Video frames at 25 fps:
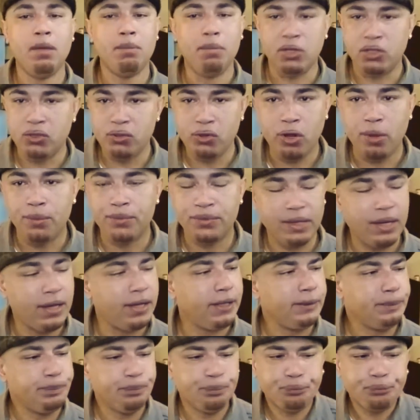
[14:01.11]
But you know what I'm
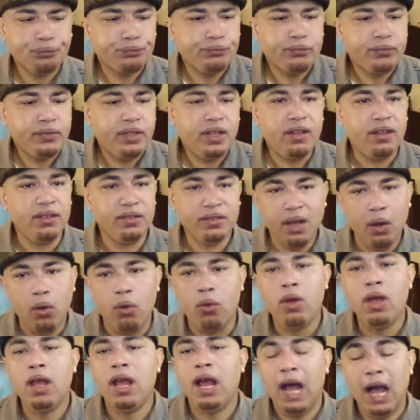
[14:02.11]
saying?
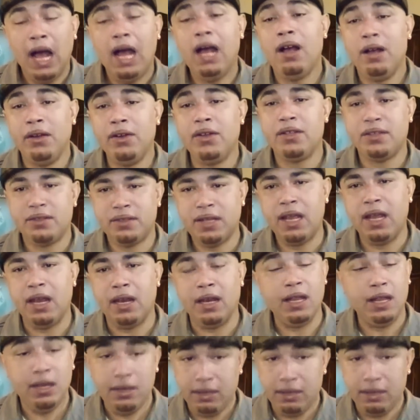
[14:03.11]
So I understand.